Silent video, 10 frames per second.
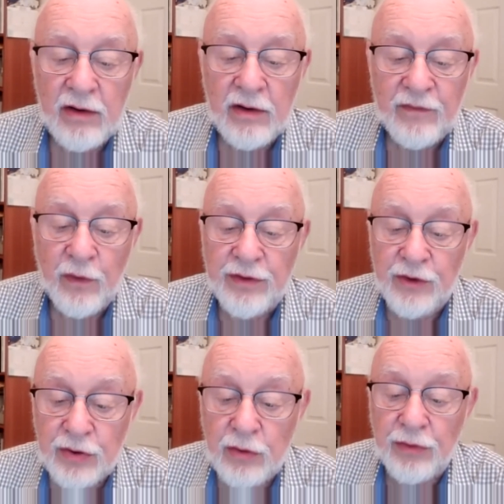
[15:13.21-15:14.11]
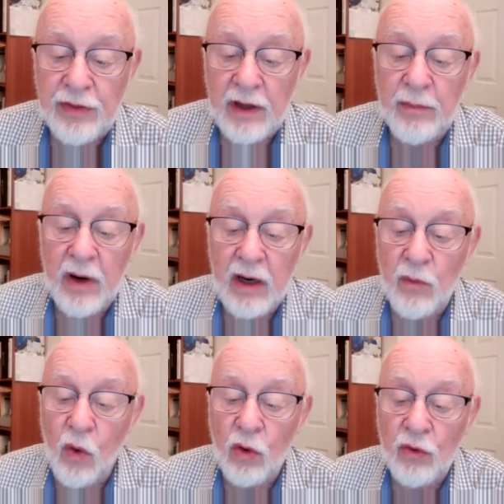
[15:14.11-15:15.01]
for the truth among
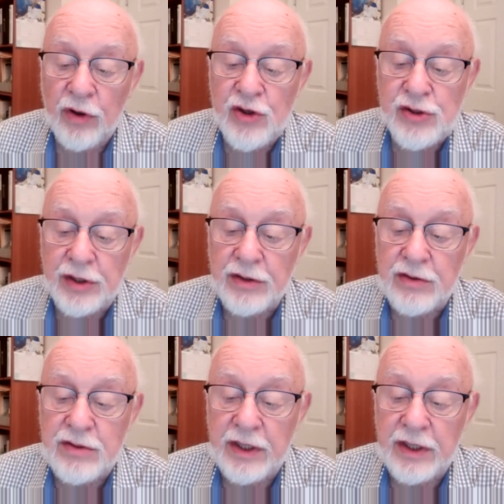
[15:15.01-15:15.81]
Hmong Christians.